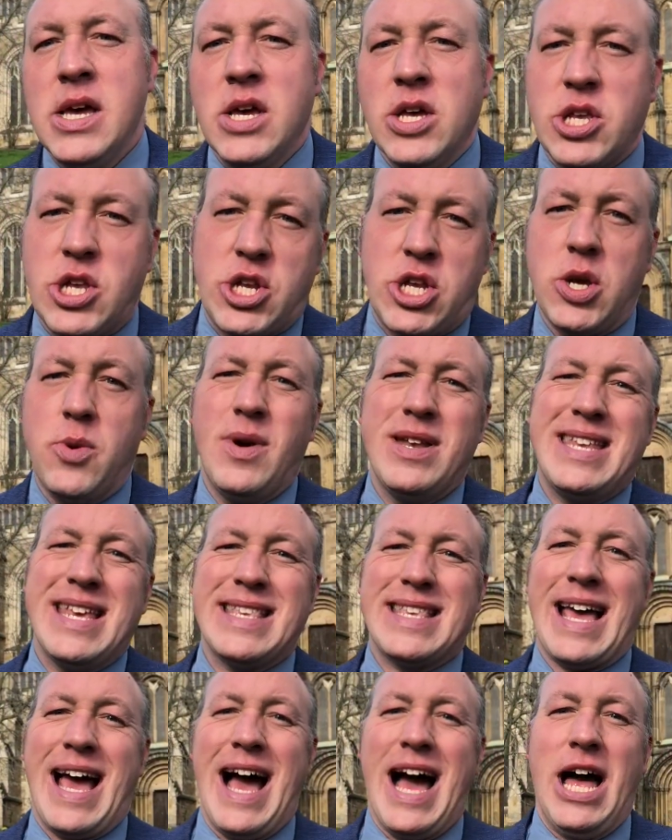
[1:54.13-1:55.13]
Stuart
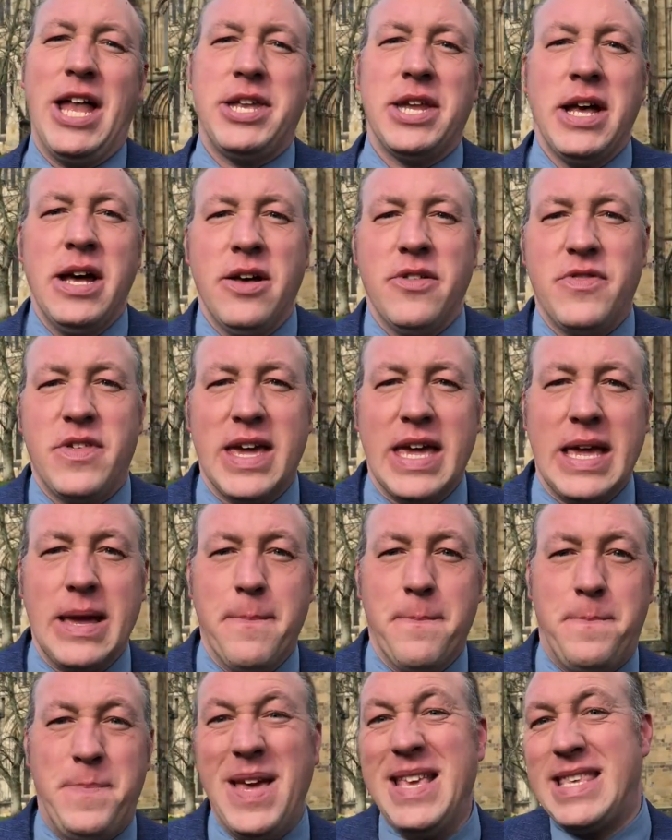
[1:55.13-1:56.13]
has had the
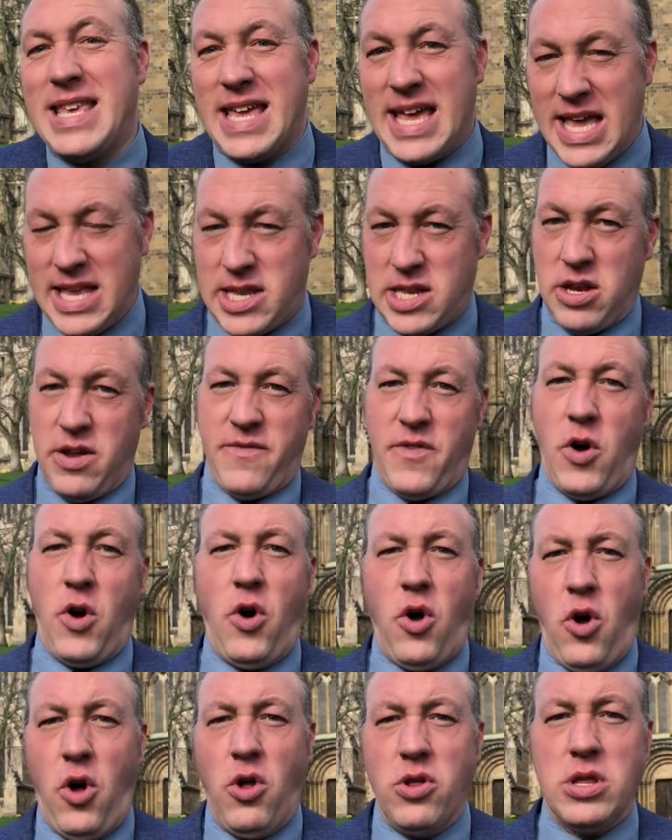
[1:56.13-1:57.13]
busiest of
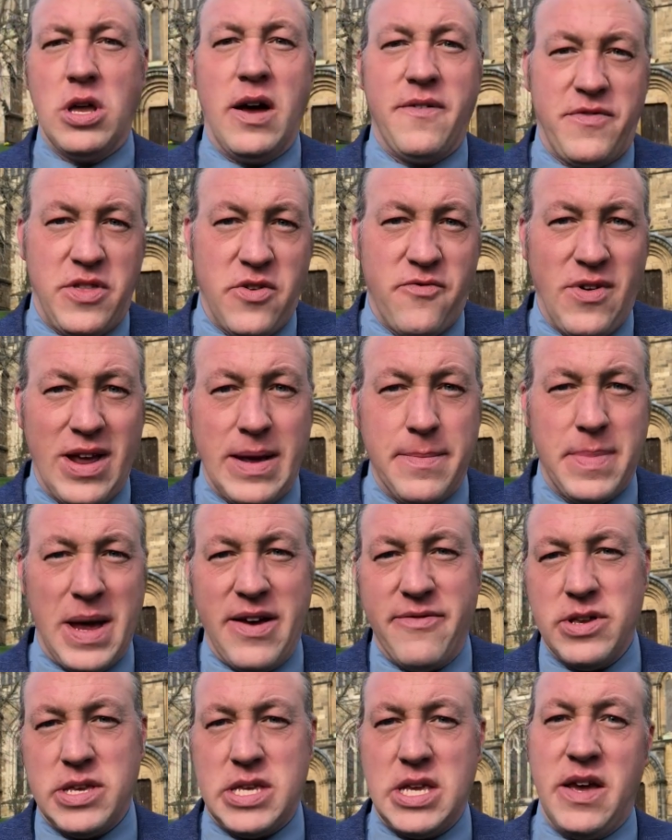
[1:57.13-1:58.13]
all of the ring
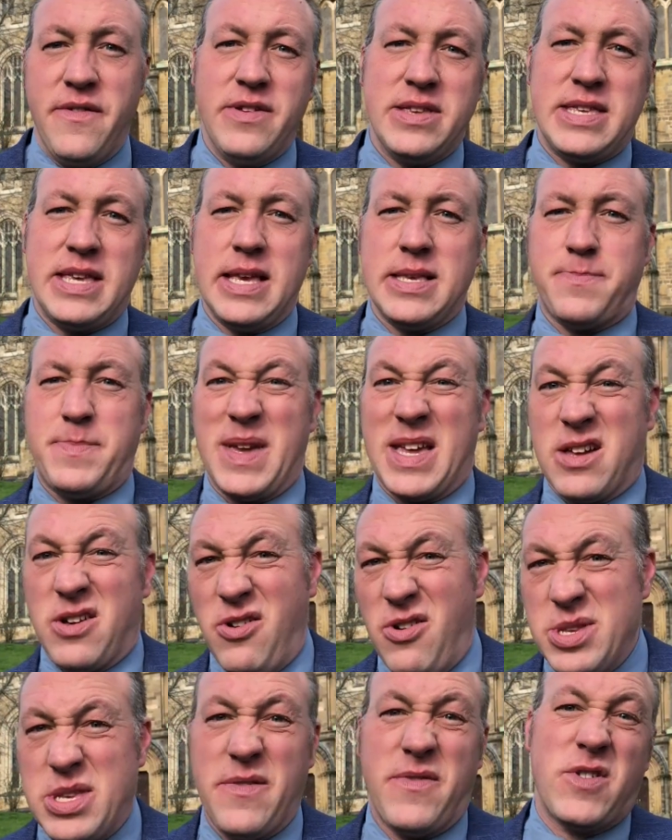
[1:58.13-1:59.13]
bearer services
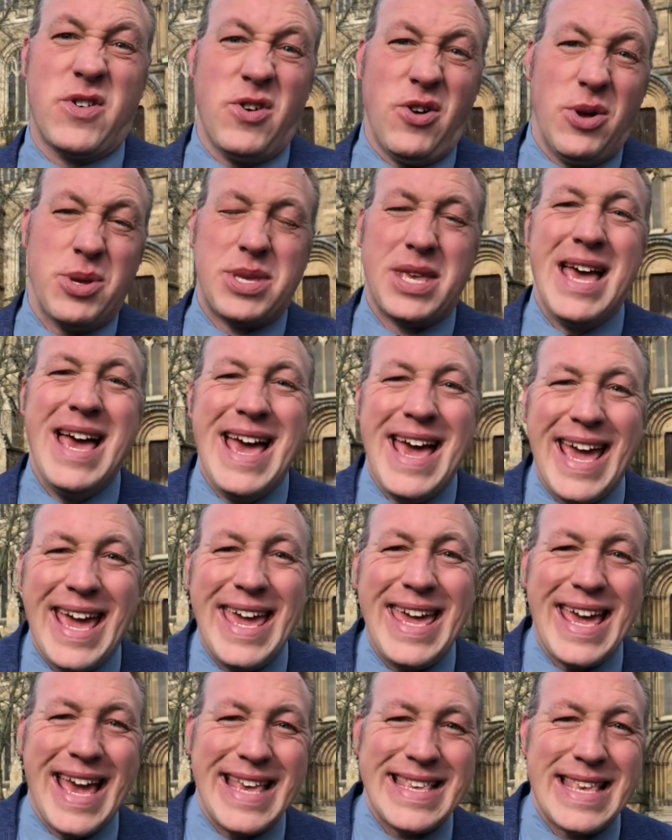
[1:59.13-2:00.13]
because, of course,
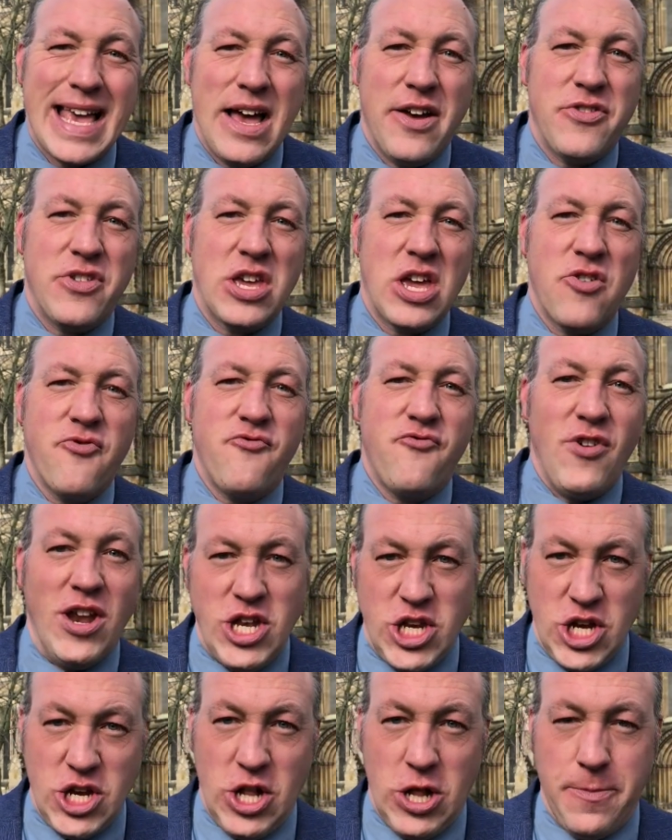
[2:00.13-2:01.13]
he is the
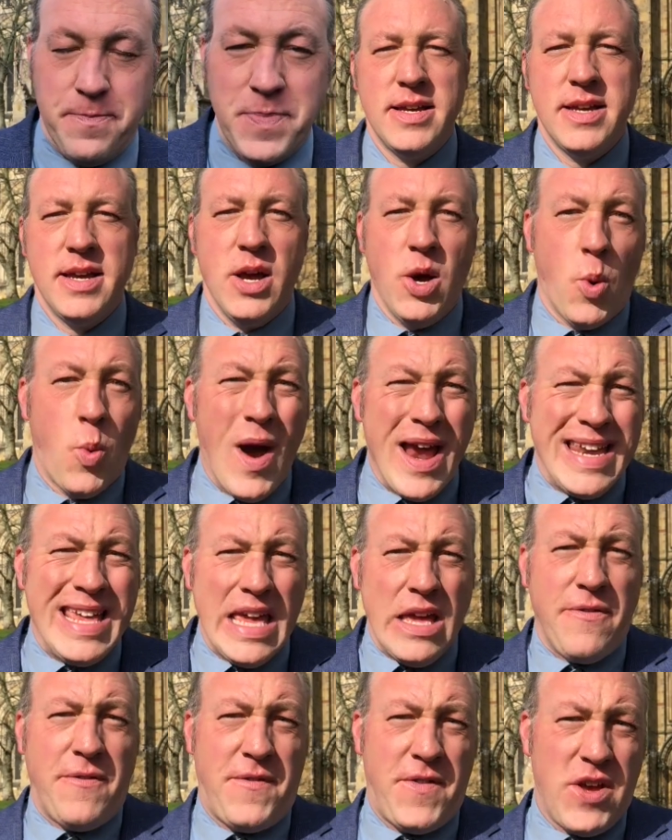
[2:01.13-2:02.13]
original when
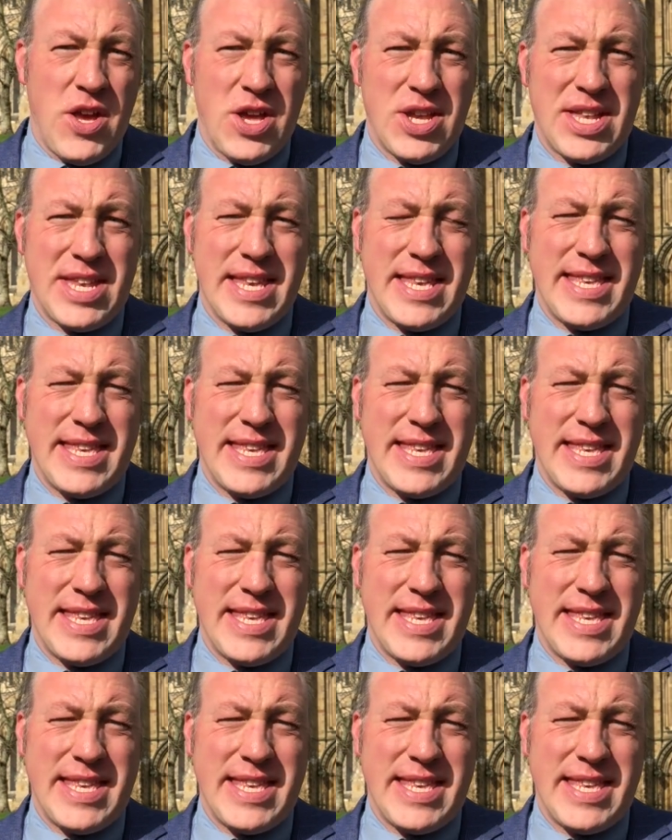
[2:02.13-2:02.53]
he first